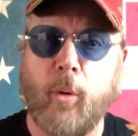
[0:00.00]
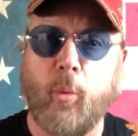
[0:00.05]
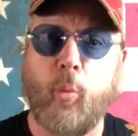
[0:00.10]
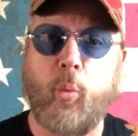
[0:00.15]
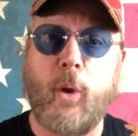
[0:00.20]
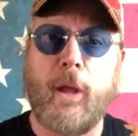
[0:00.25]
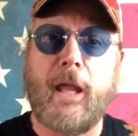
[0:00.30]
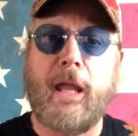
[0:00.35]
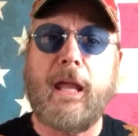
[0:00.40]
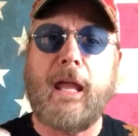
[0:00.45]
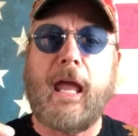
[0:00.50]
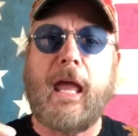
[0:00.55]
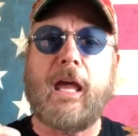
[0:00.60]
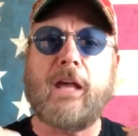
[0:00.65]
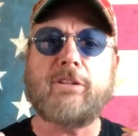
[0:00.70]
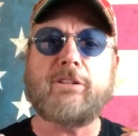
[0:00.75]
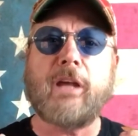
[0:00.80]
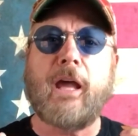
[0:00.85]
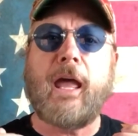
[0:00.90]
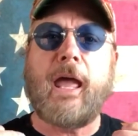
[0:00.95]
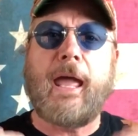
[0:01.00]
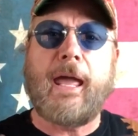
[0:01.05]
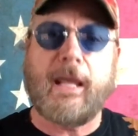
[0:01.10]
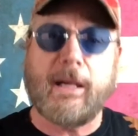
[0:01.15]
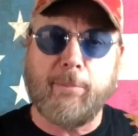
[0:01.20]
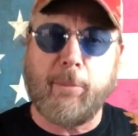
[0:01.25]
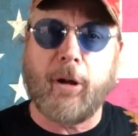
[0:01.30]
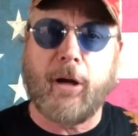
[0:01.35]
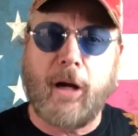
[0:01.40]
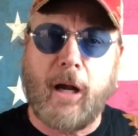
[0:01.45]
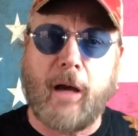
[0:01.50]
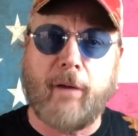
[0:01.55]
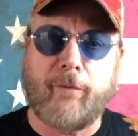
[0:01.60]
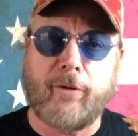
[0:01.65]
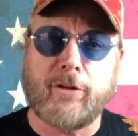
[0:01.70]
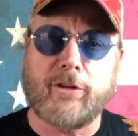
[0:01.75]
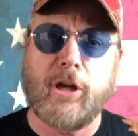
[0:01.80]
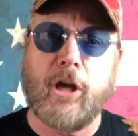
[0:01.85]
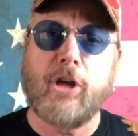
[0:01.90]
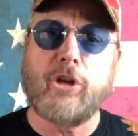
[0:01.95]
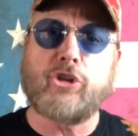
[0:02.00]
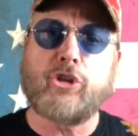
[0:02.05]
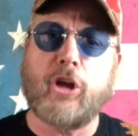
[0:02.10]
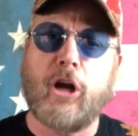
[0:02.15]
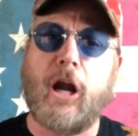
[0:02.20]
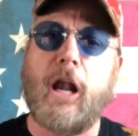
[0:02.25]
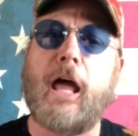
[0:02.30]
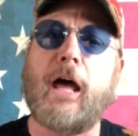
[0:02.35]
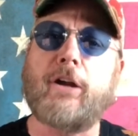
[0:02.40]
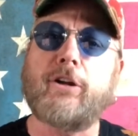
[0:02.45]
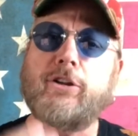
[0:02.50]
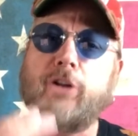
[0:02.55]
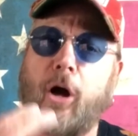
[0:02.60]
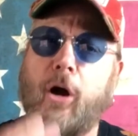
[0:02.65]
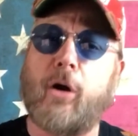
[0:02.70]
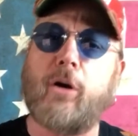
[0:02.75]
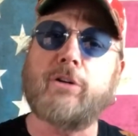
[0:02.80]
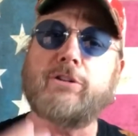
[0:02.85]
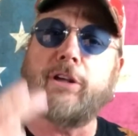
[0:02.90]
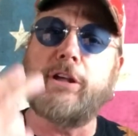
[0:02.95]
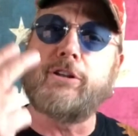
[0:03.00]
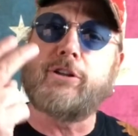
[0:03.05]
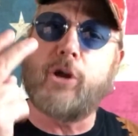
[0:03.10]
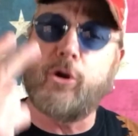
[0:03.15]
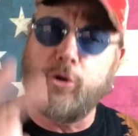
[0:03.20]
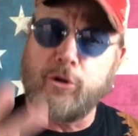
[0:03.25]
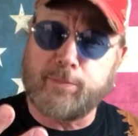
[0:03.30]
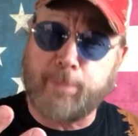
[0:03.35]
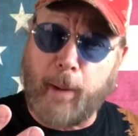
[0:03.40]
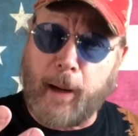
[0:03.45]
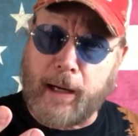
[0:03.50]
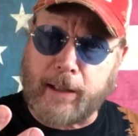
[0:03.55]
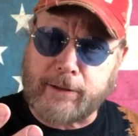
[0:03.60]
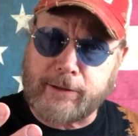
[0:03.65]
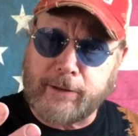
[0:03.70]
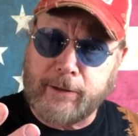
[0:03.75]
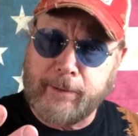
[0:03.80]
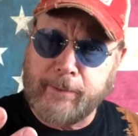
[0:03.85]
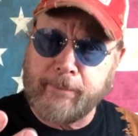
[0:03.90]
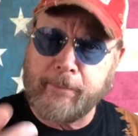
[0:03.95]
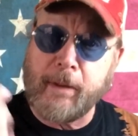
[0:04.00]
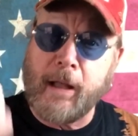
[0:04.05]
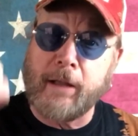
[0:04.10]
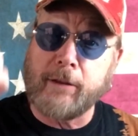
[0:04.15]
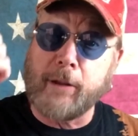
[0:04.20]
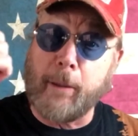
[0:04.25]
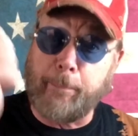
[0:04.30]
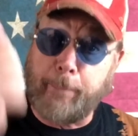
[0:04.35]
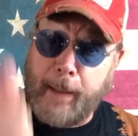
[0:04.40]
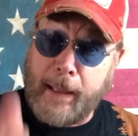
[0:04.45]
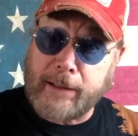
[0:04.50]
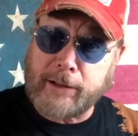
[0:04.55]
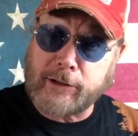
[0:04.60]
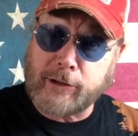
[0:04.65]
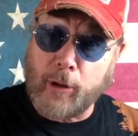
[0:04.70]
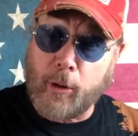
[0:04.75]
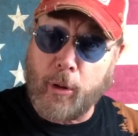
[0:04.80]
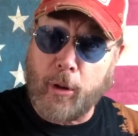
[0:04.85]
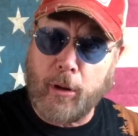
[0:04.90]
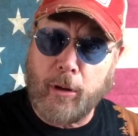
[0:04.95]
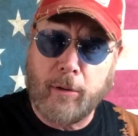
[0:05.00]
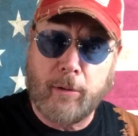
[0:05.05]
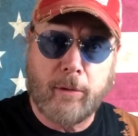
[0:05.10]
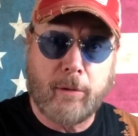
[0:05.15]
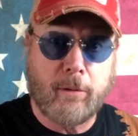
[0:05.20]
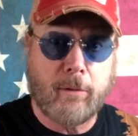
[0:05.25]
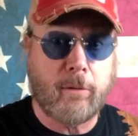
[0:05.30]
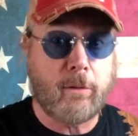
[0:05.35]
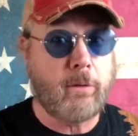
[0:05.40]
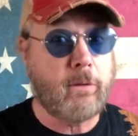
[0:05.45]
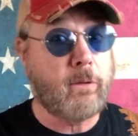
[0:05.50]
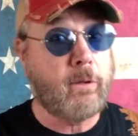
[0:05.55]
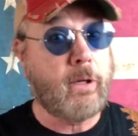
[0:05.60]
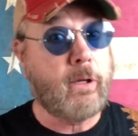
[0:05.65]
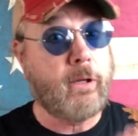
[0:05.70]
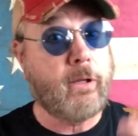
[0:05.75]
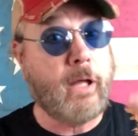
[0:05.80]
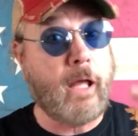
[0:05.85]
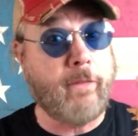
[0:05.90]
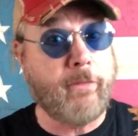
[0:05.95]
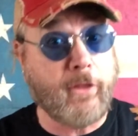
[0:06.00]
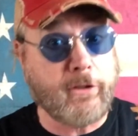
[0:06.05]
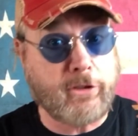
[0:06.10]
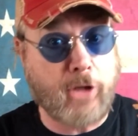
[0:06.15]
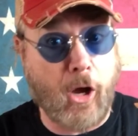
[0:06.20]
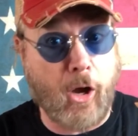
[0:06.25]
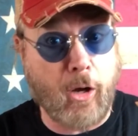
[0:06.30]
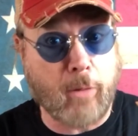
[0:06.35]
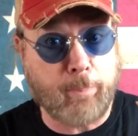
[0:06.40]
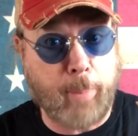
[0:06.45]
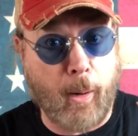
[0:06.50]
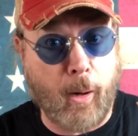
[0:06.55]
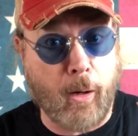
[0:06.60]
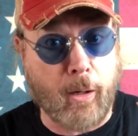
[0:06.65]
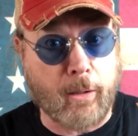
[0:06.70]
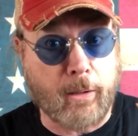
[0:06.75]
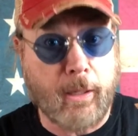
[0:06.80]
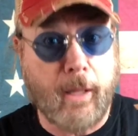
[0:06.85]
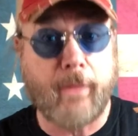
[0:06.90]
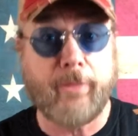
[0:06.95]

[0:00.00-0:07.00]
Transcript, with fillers: We, as animal lovers, should allow dogs in two spots the pet store and the dog park.